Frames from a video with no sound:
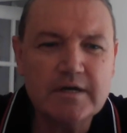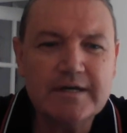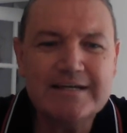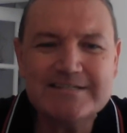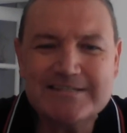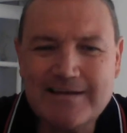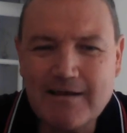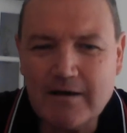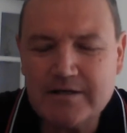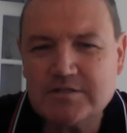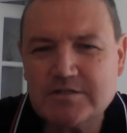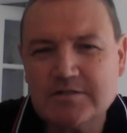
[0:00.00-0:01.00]
And it's
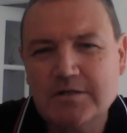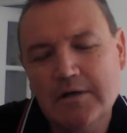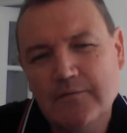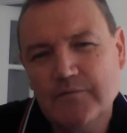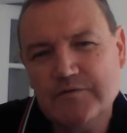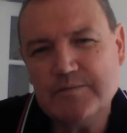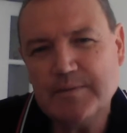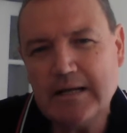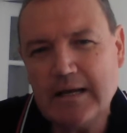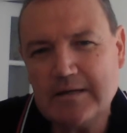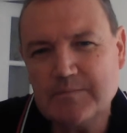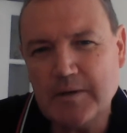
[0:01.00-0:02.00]
nice to be
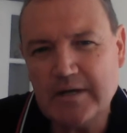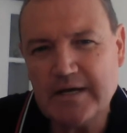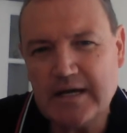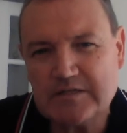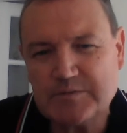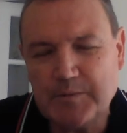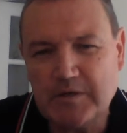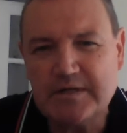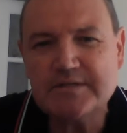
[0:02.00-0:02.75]
led by an expert.